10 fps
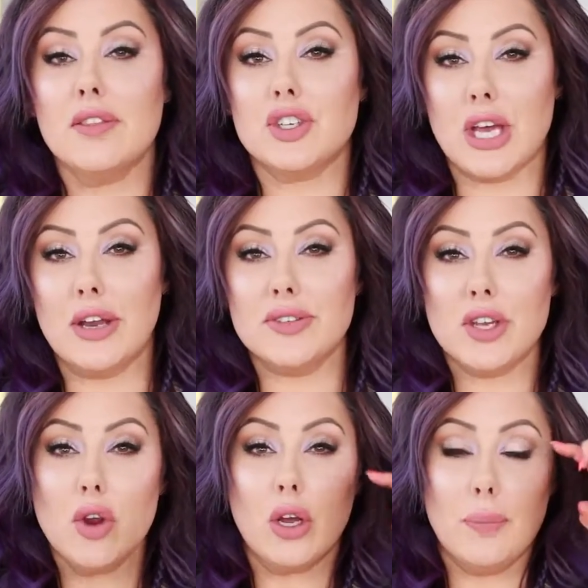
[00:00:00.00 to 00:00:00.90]
The shadows
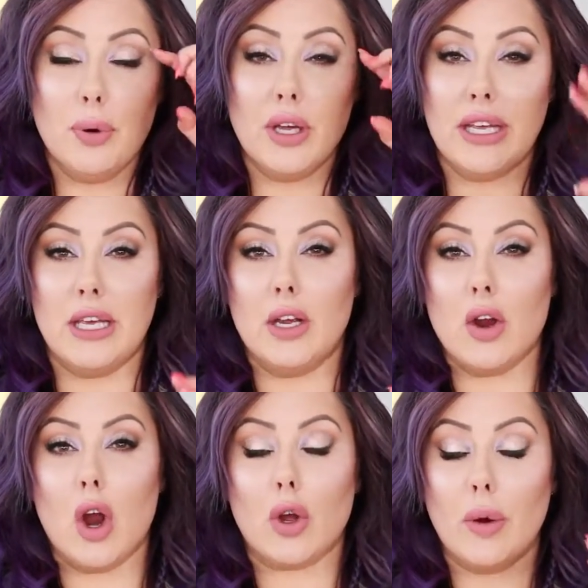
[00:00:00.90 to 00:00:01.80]
that you're going to put
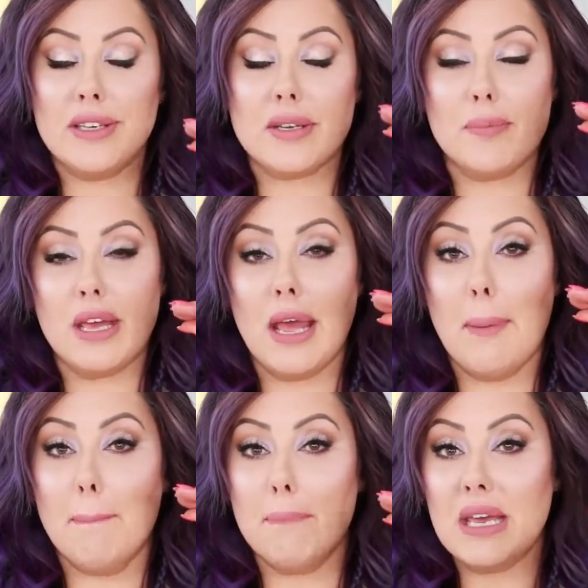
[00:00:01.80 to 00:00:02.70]
here are going to
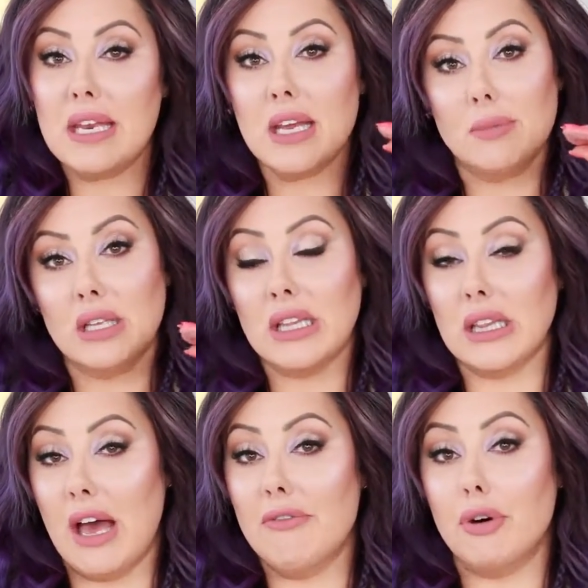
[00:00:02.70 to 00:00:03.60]
be medium
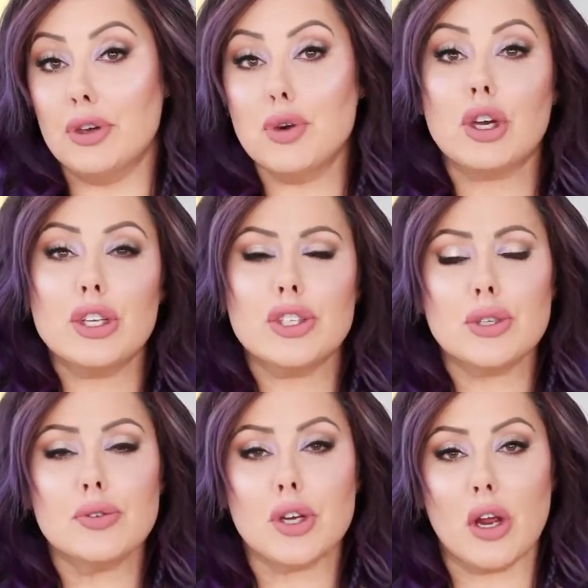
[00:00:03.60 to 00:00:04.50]
level. You can
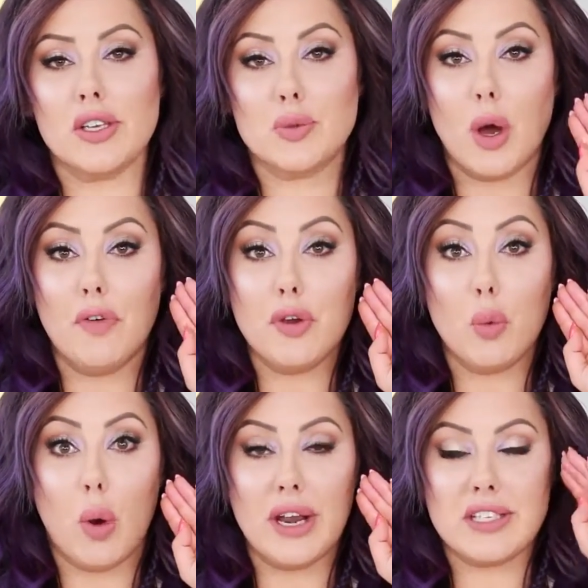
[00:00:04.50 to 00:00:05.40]
do dark as well if
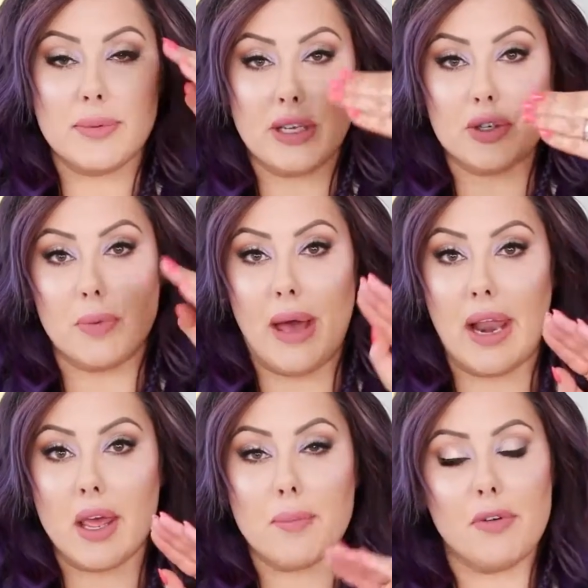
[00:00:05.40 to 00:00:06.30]
you want it to be
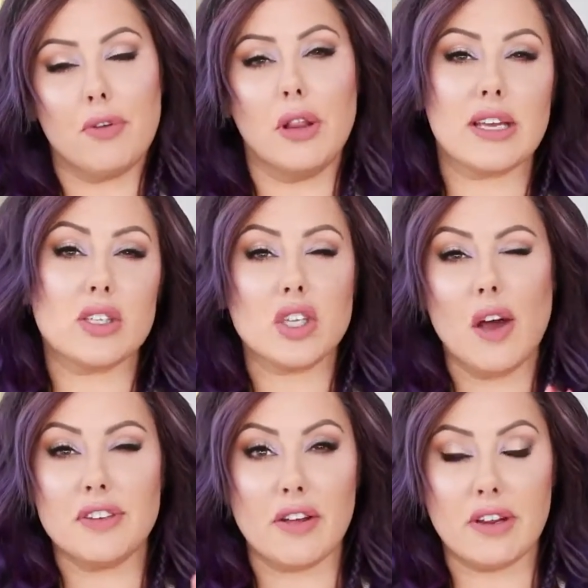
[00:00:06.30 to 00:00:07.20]
dramatic, but for like
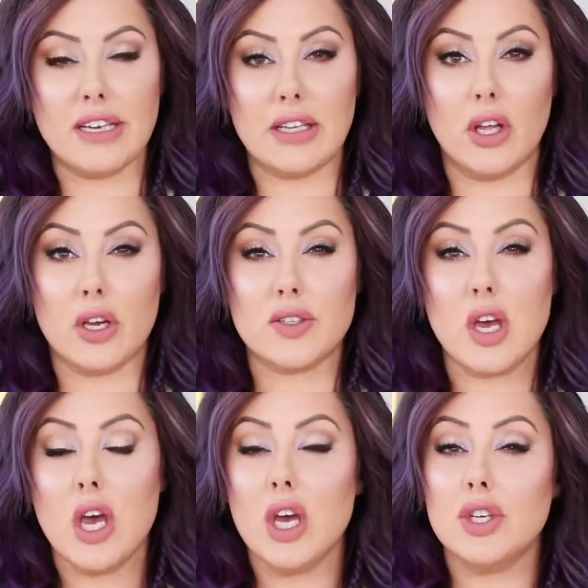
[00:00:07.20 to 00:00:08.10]
soft everyday
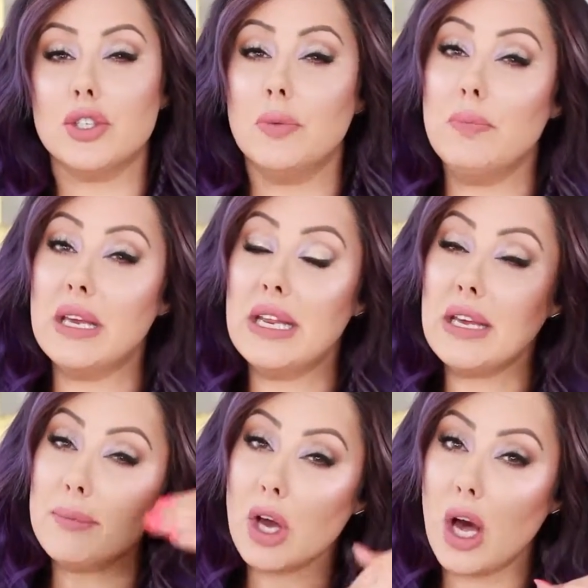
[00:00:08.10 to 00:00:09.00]
looks, do
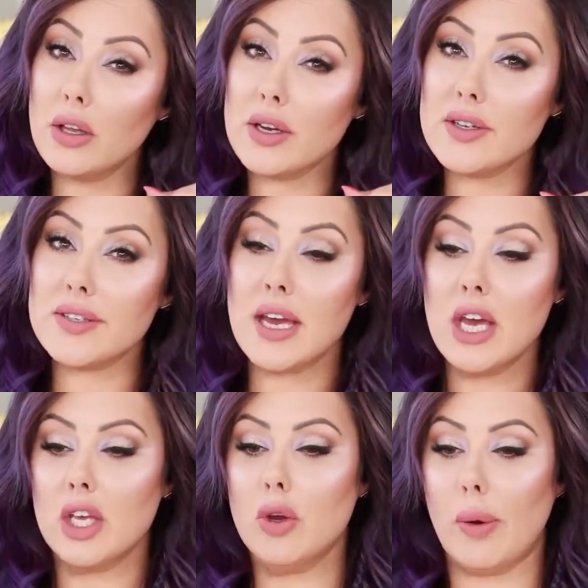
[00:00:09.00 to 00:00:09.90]
medium colors.
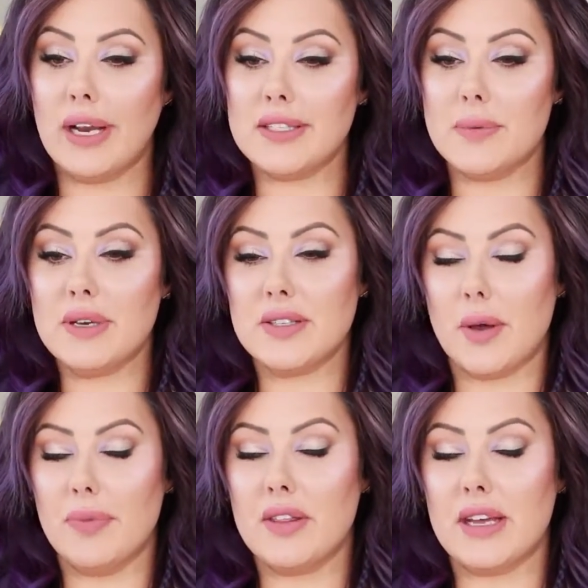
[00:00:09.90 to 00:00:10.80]
You want it to be
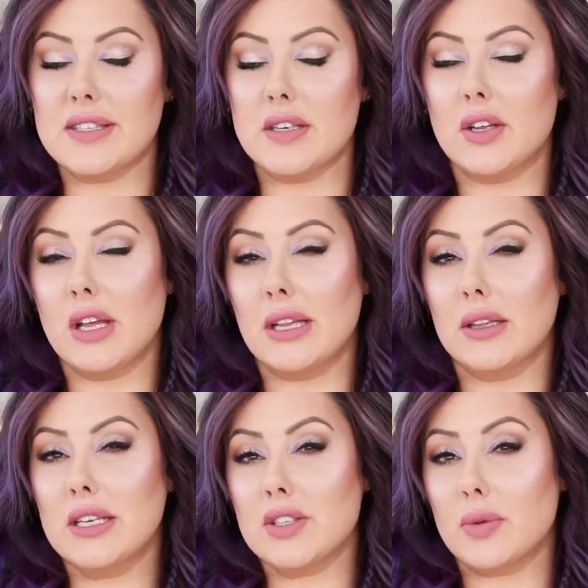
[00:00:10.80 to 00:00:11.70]
something that's
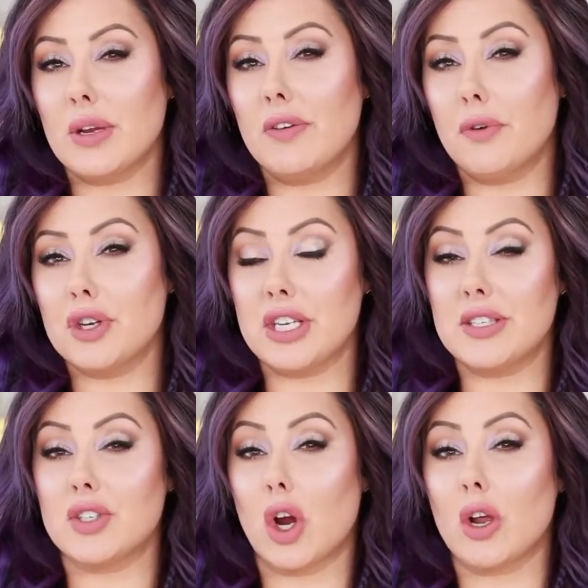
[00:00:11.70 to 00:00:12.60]
at least 3 to 4
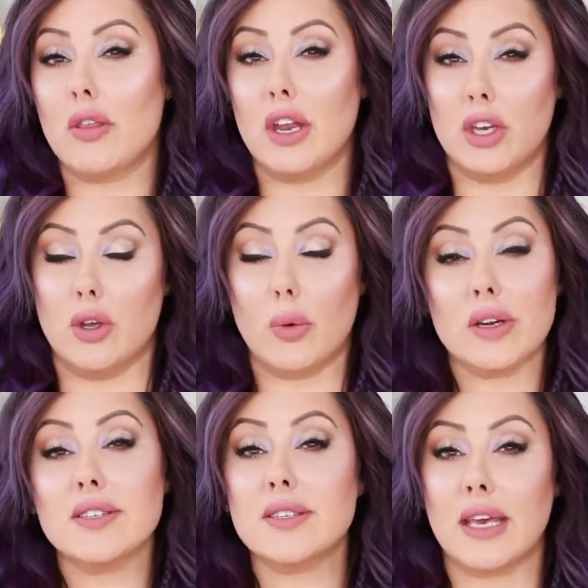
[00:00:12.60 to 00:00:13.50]
shades darker than
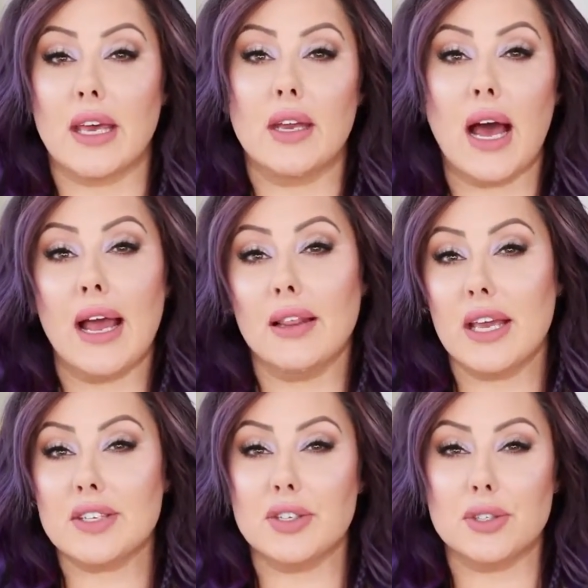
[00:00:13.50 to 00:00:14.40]
your skin. I
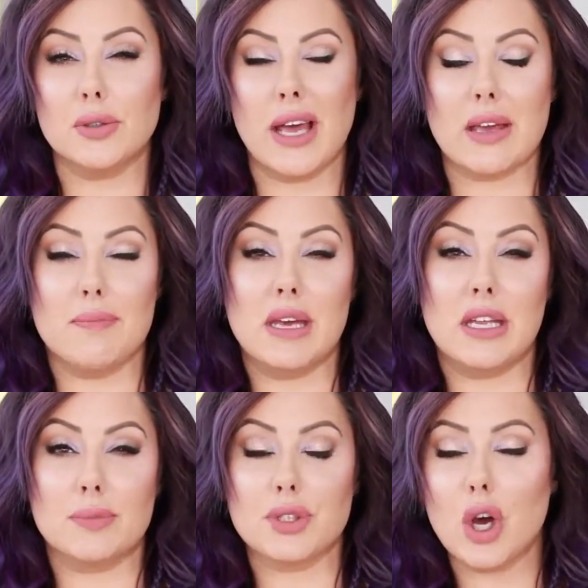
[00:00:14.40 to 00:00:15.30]
like to do like
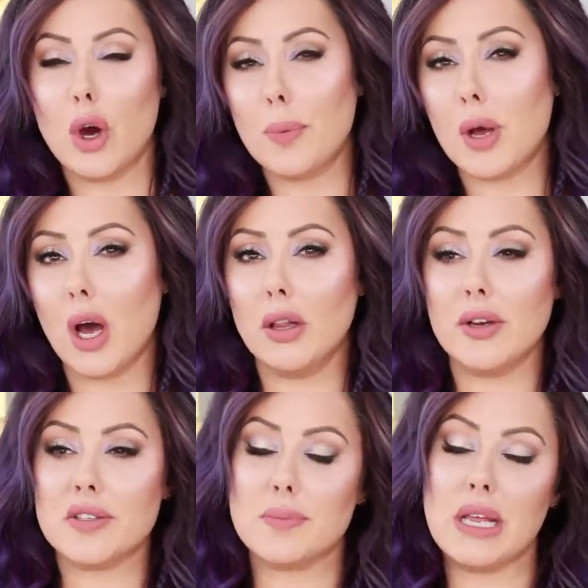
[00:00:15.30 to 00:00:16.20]
medium taupe
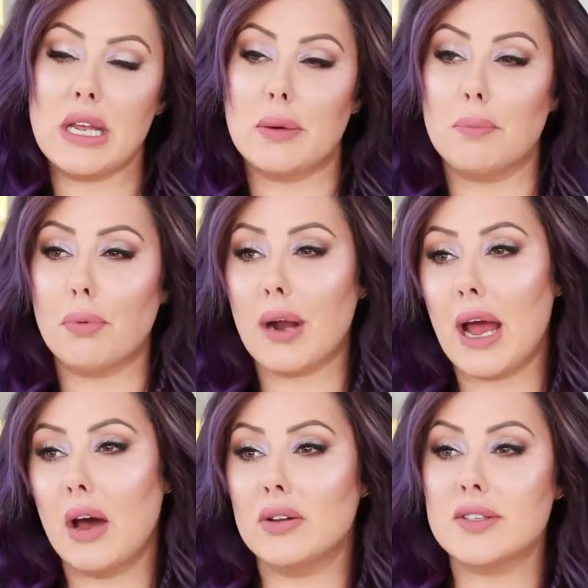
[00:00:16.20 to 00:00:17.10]
colors, medium
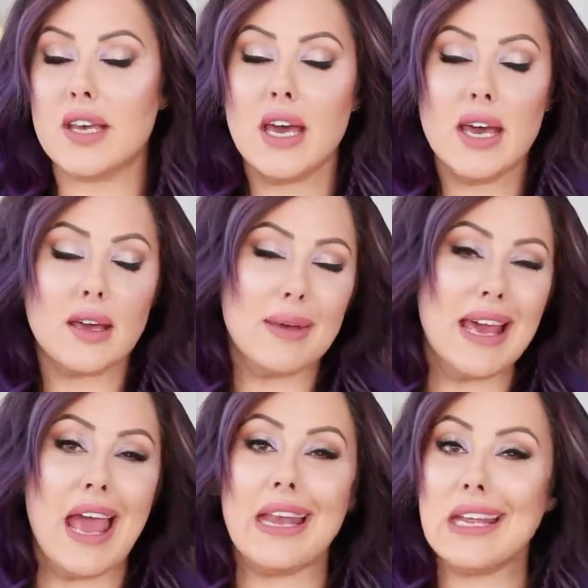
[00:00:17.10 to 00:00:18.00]
browns. It could
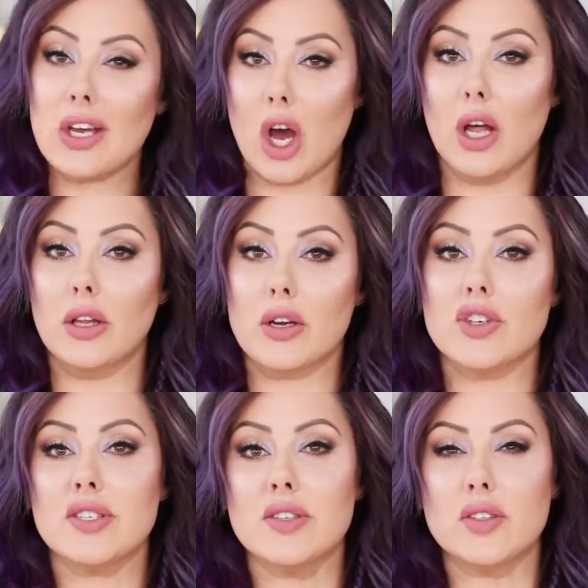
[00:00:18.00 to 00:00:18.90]
be any color,
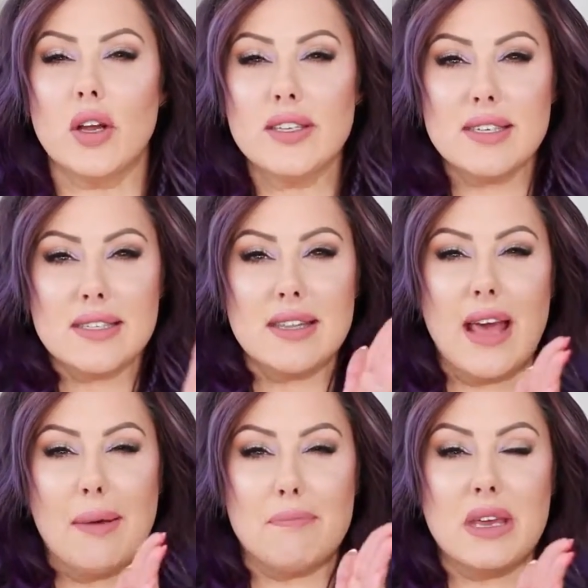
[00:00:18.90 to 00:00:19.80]
just as long as it's in
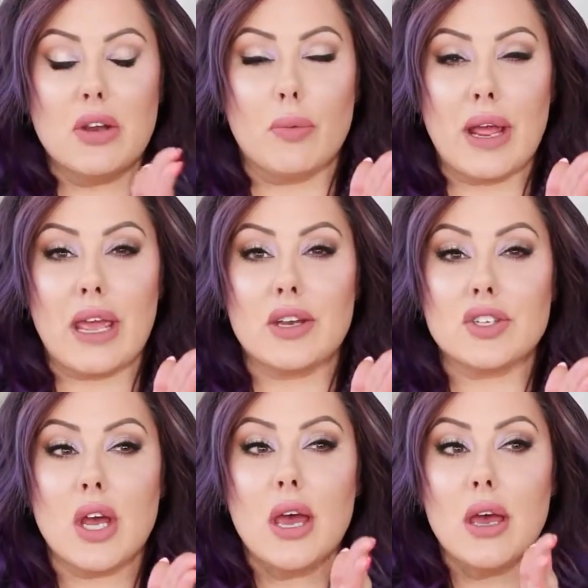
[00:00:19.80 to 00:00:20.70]
that
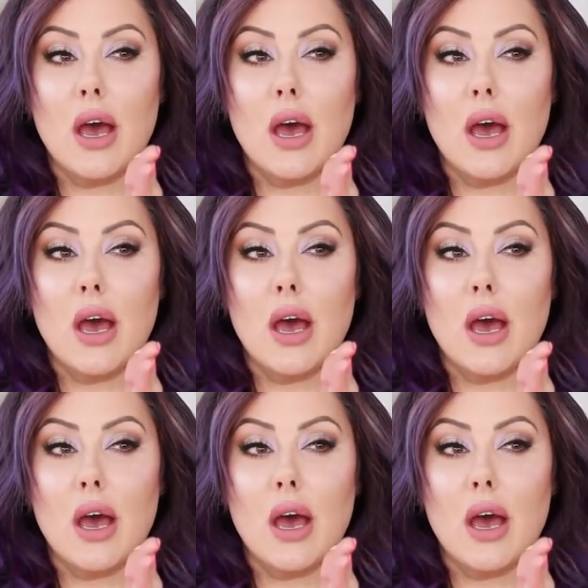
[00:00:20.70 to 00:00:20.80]
mid-range